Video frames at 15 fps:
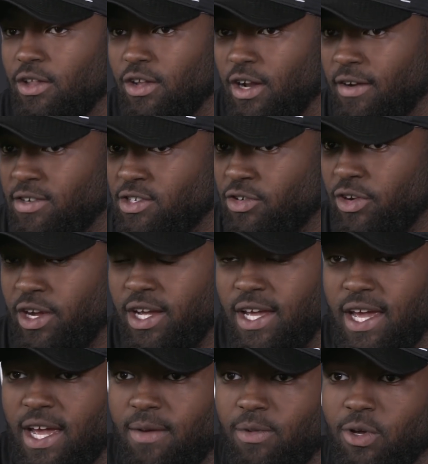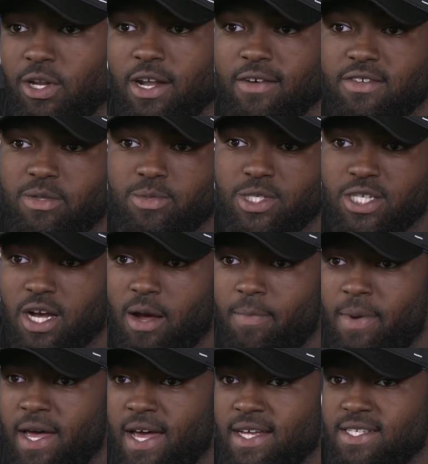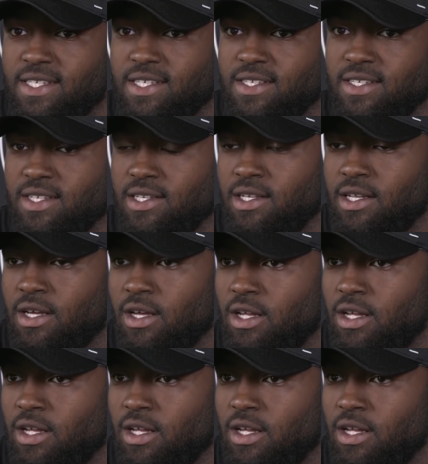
You're going to have a screen game. They're going to have some shot passes, and